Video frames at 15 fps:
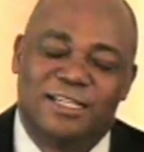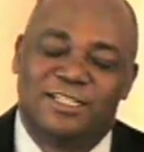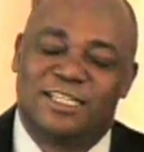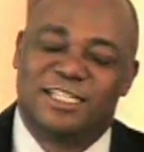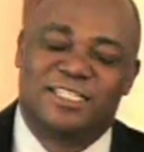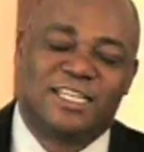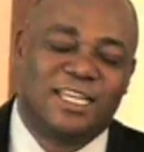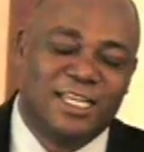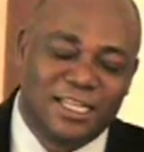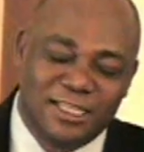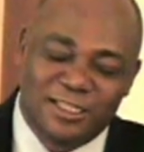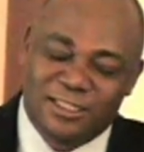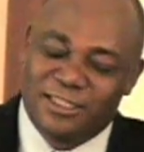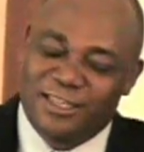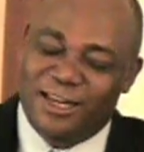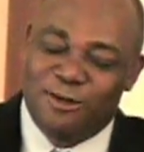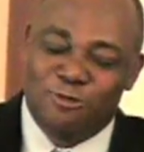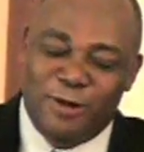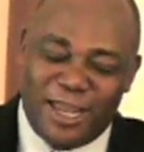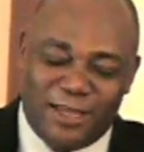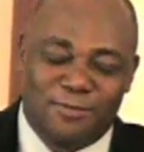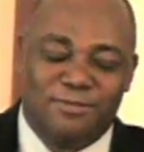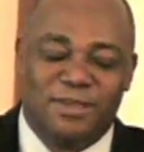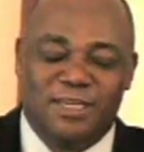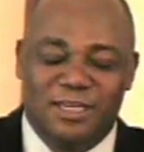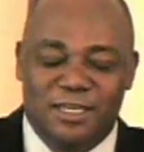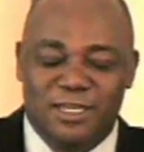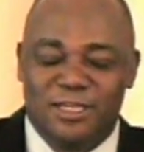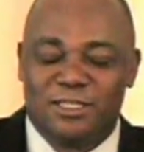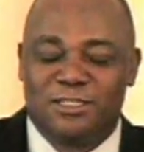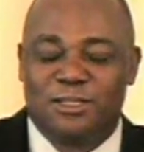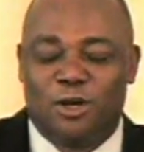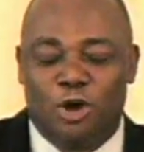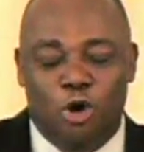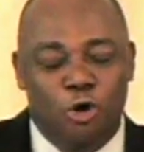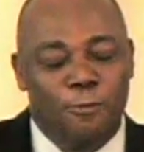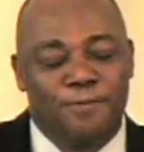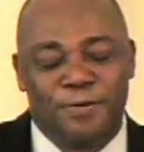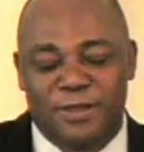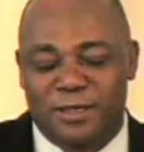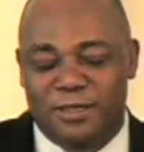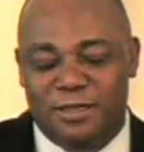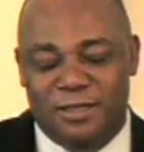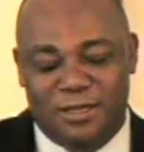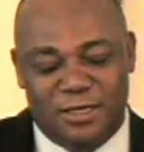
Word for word: just direct me to open,